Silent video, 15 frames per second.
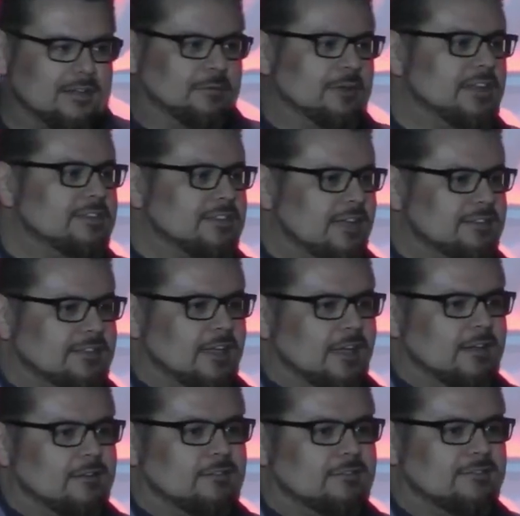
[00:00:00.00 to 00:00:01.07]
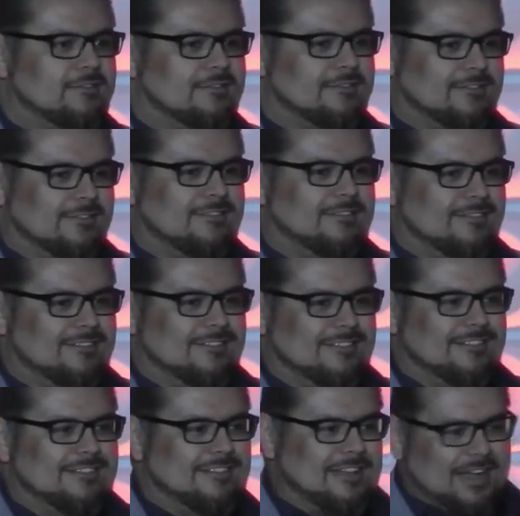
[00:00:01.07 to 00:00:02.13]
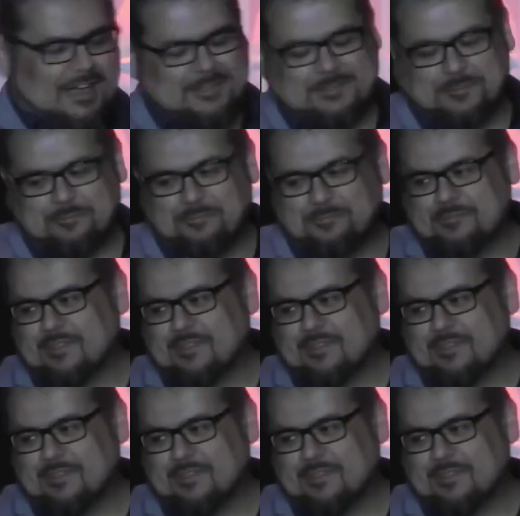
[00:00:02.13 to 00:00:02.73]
What do you guys say? Awesome.